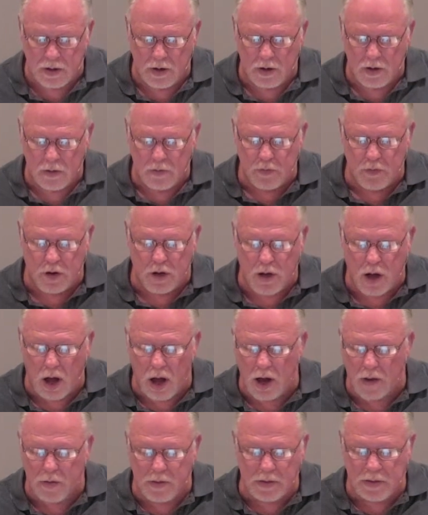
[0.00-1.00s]
For
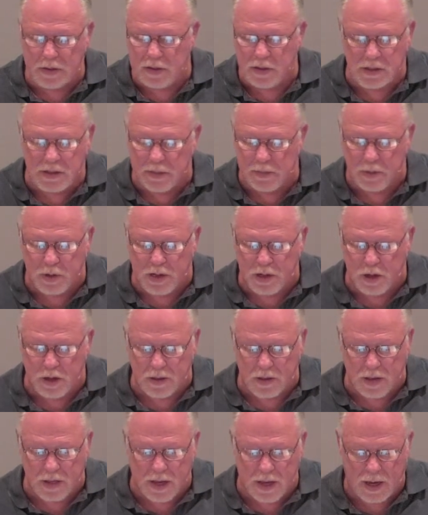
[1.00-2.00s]
God, this is simply
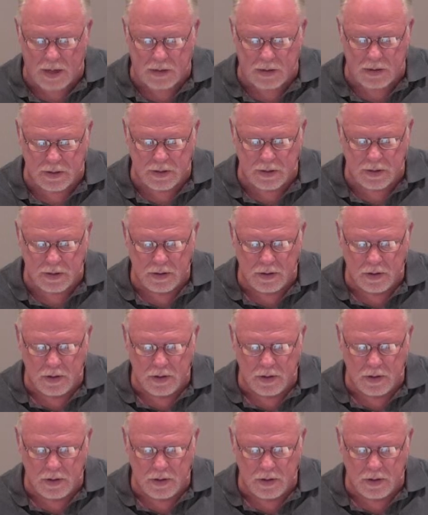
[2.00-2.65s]
not the case.